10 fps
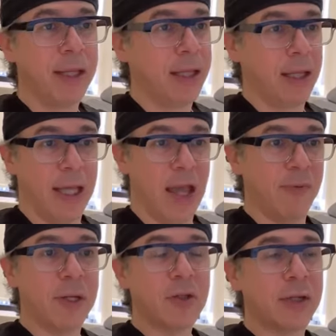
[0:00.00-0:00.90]
everybody's
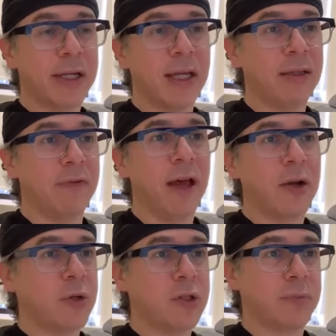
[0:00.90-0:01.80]
going to get the
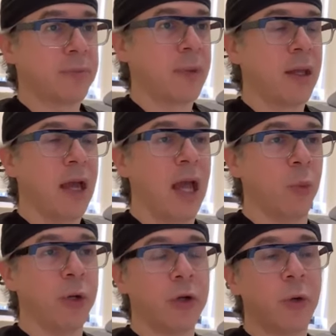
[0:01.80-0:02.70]
virus and we're
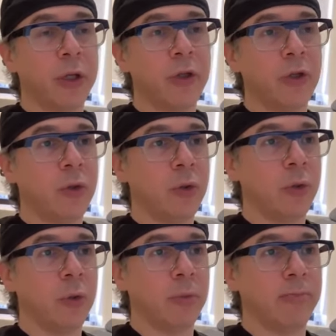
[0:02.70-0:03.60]
going to
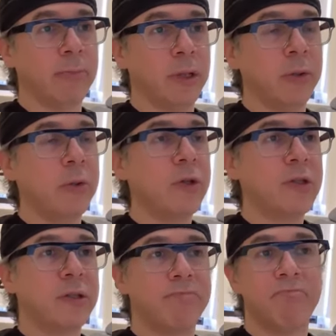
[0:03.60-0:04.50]
lose
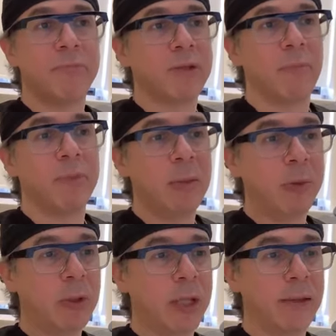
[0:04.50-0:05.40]
some people,
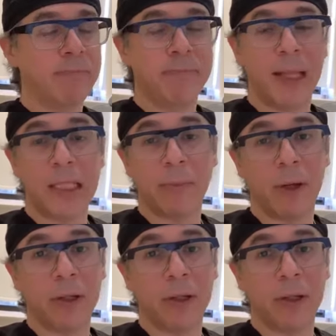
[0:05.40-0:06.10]
and that's about it.